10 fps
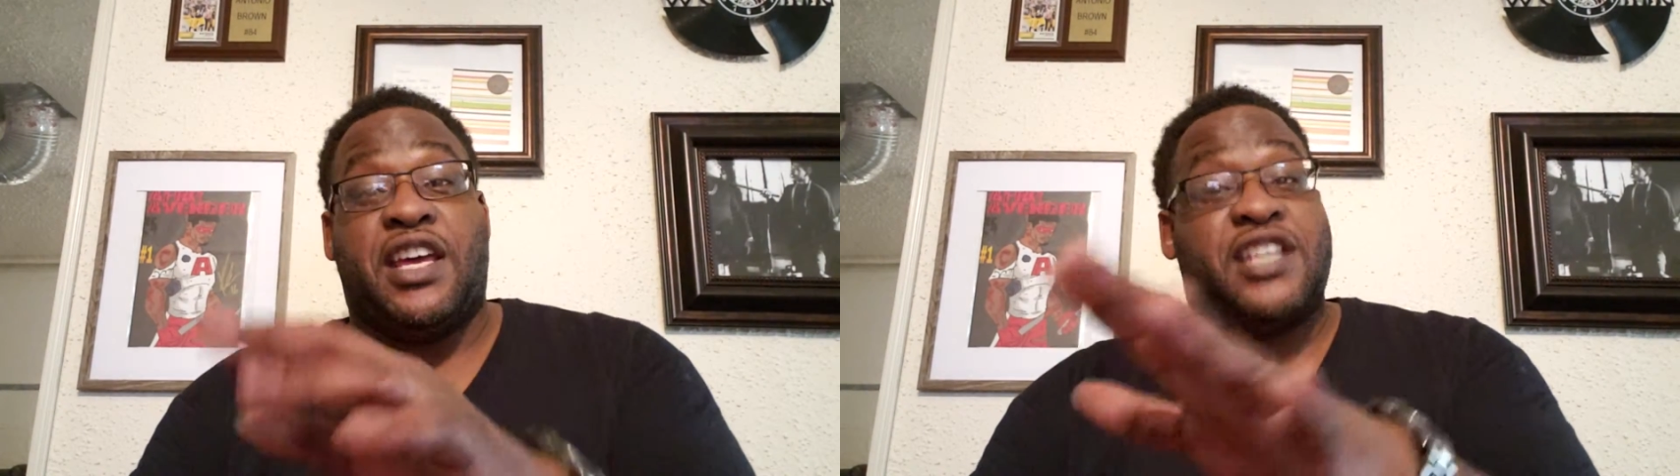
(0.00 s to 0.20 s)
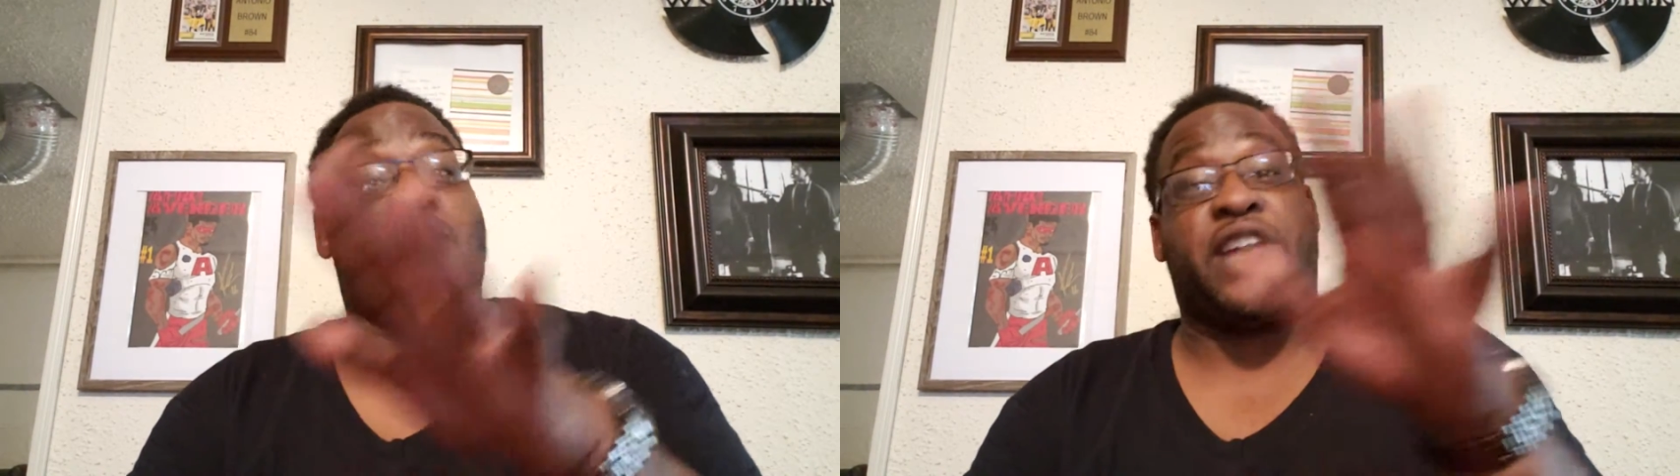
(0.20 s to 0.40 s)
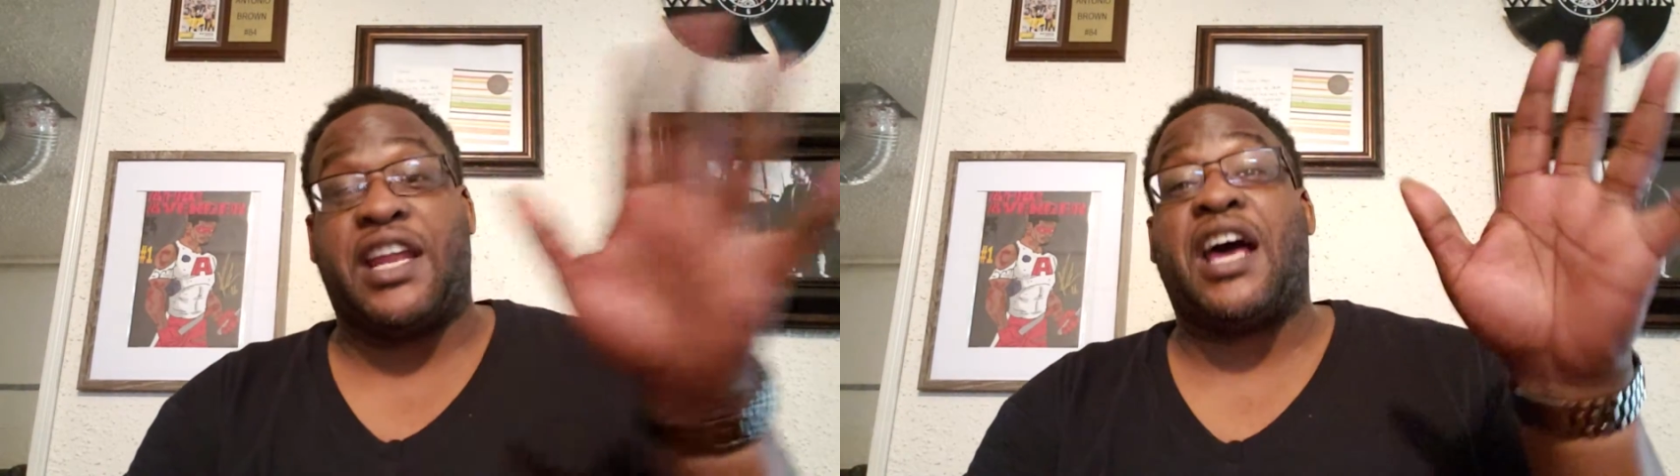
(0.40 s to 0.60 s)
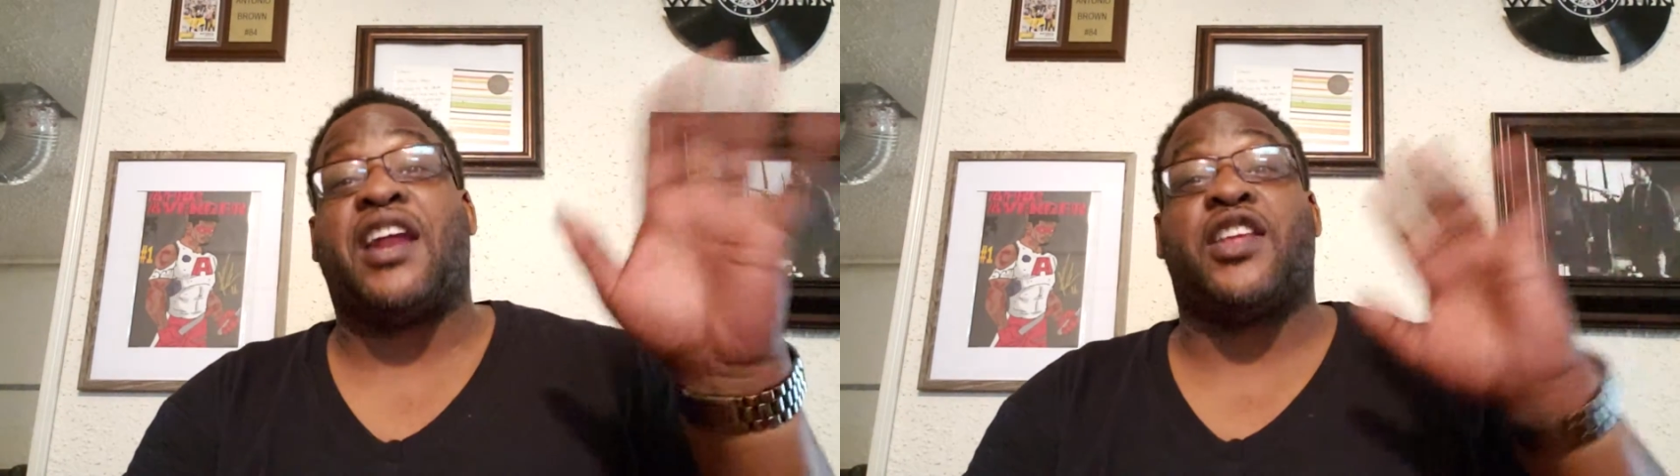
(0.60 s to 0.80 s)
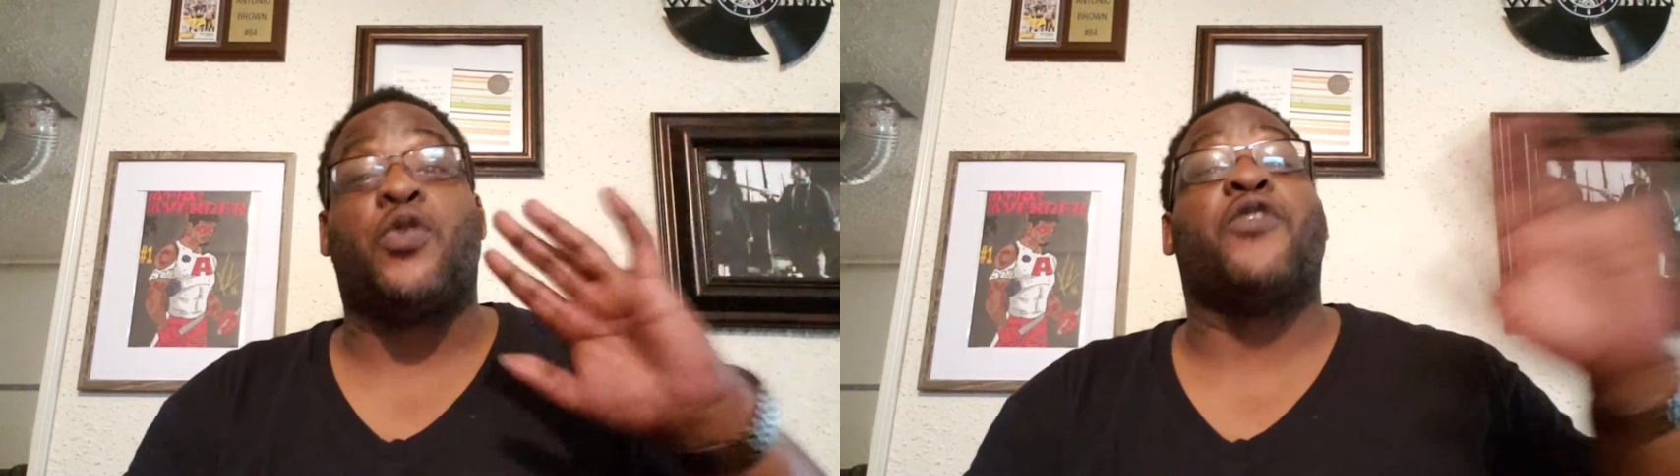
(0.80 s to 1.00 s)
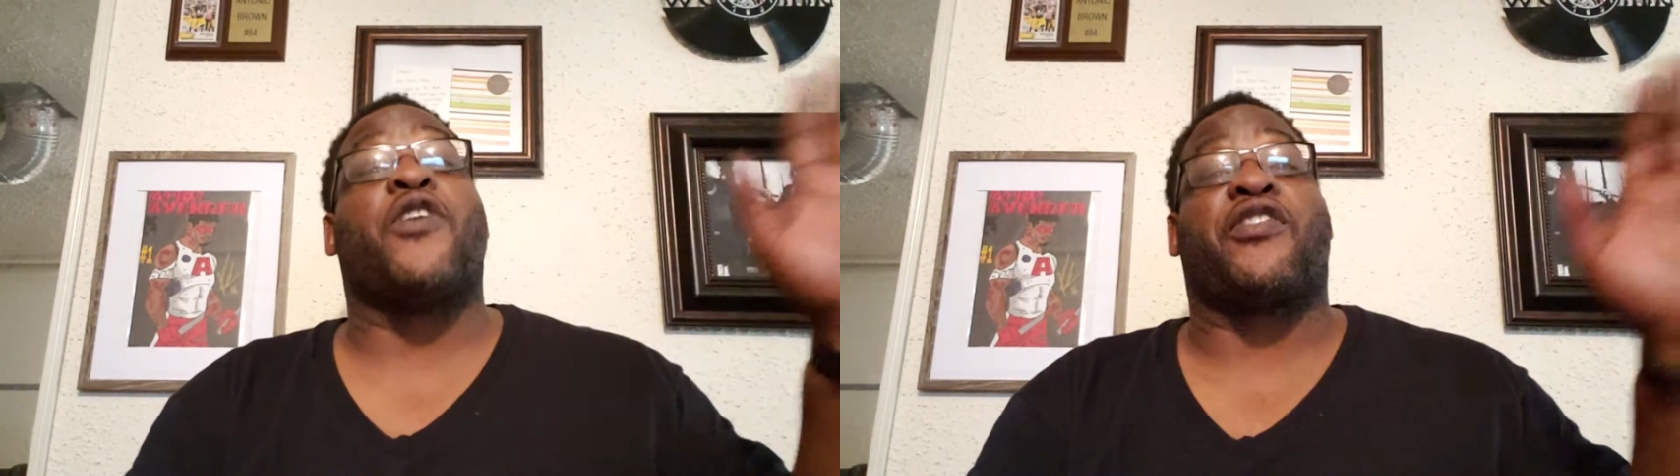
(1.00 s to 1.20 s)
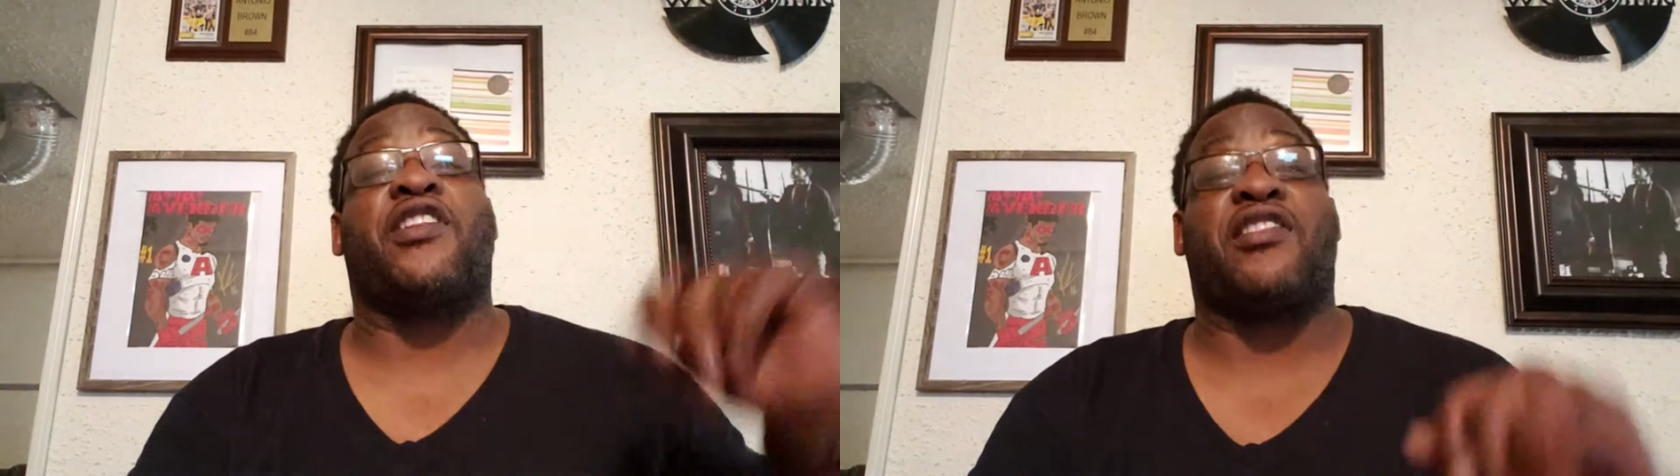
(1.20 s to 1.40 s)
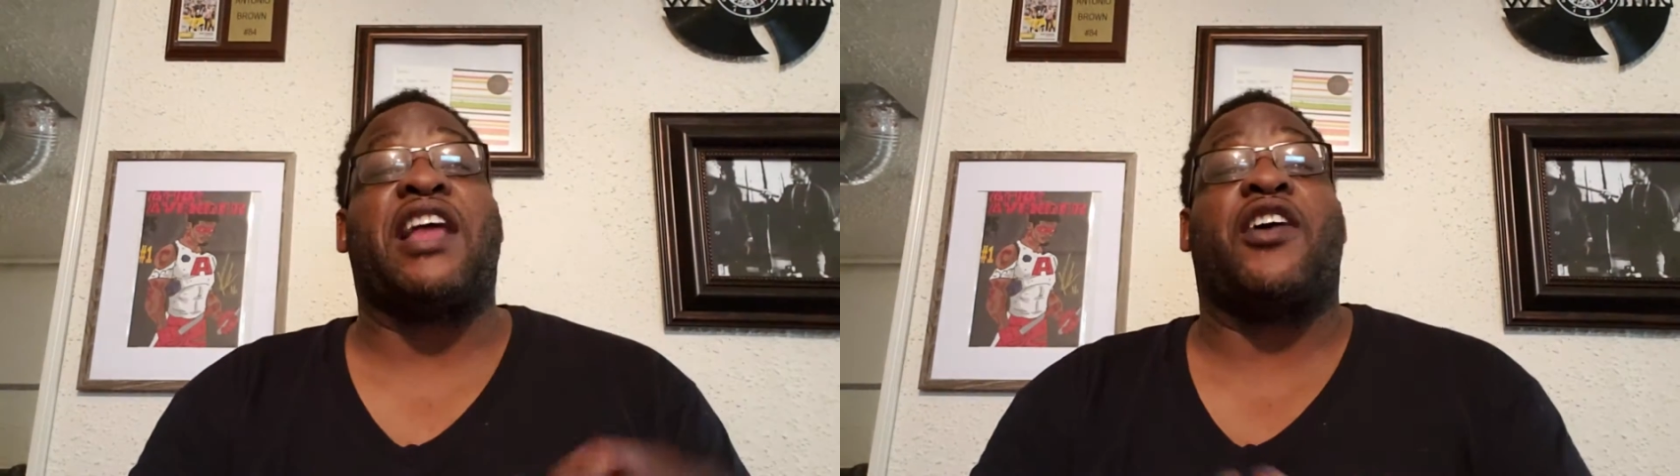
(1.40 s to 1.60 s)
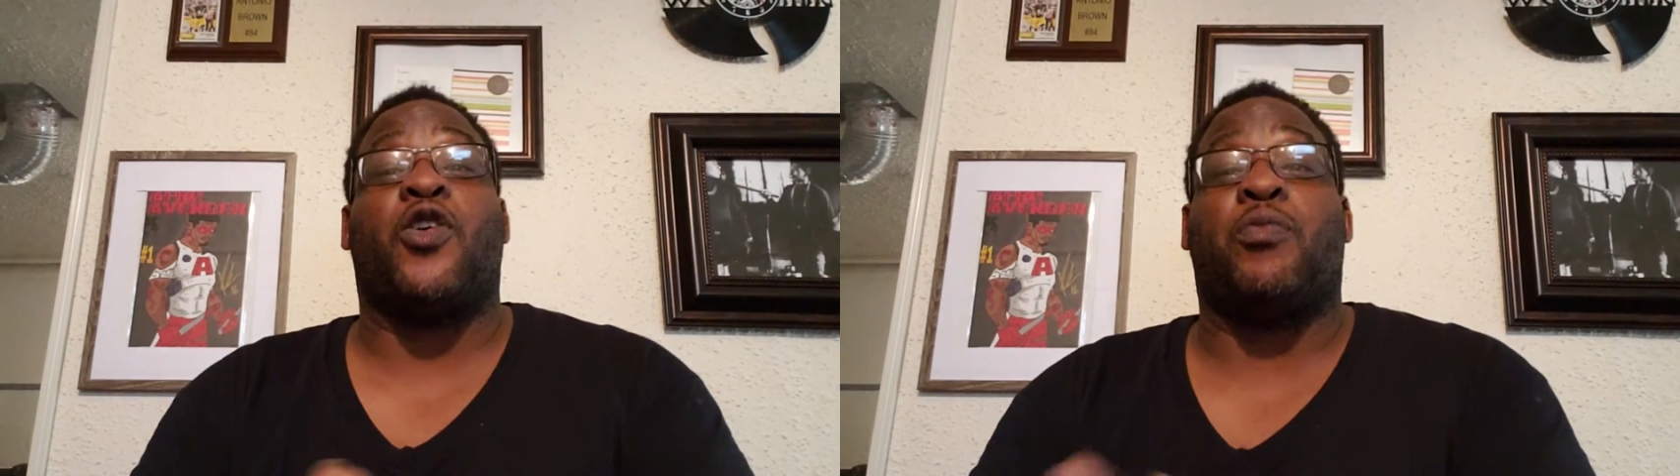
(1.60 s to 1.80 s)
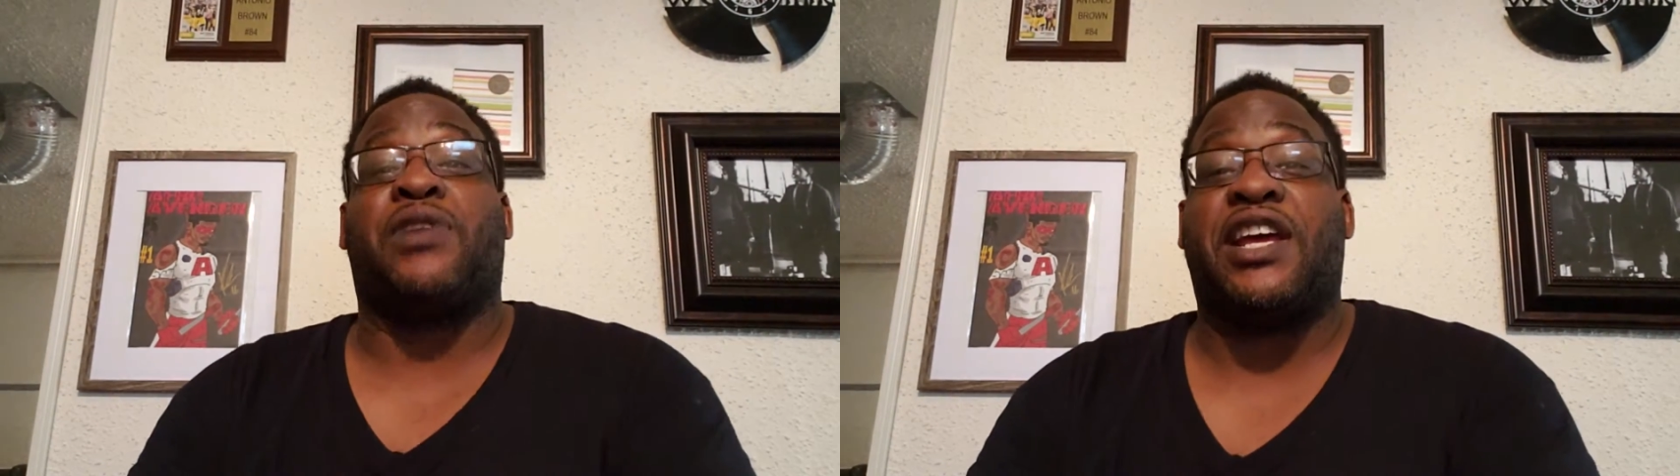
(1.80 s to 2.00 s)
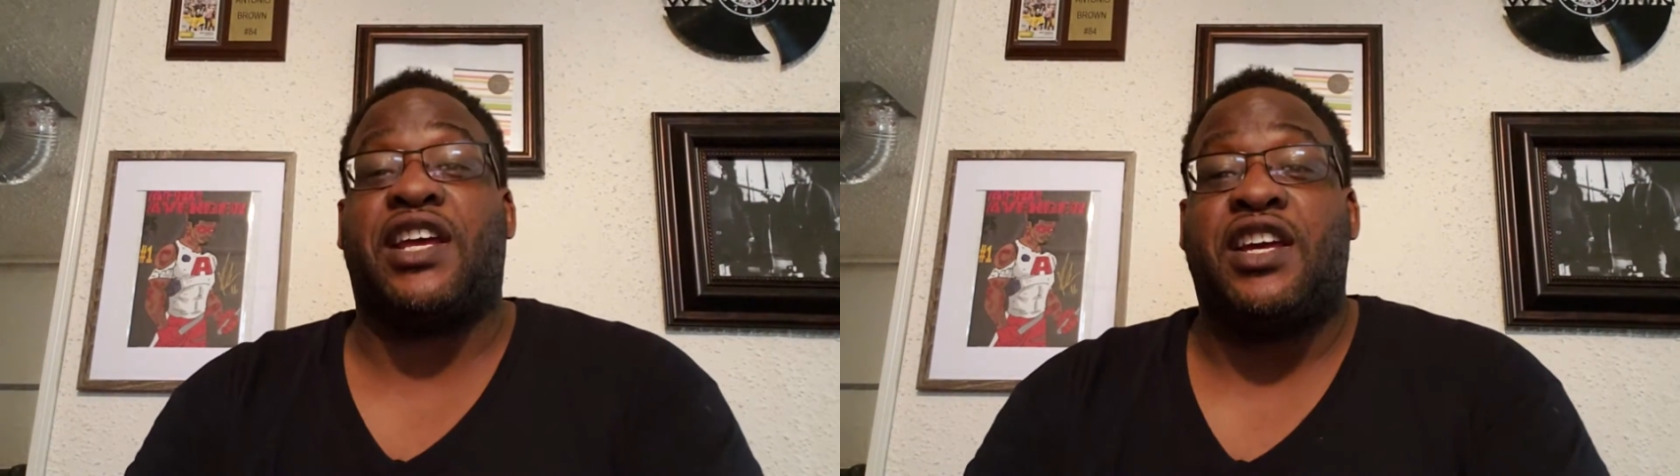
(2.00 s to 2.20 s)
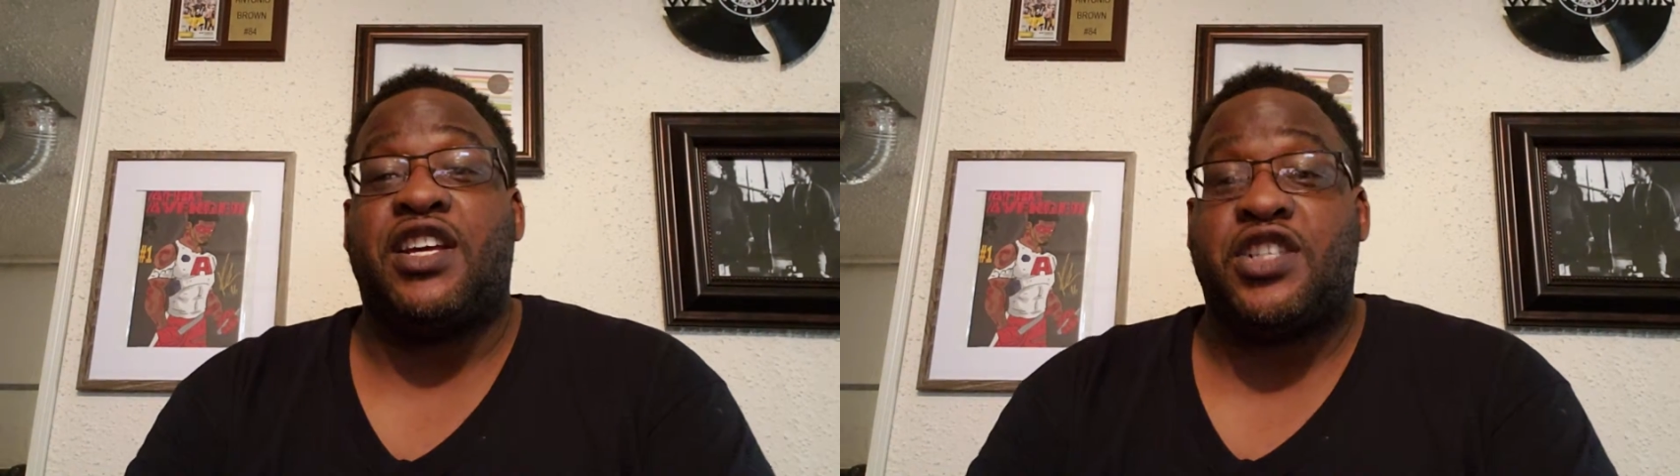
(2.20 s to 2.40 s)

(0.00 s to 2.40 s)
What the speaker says: it's gonna get out of the universe and it's not gonna play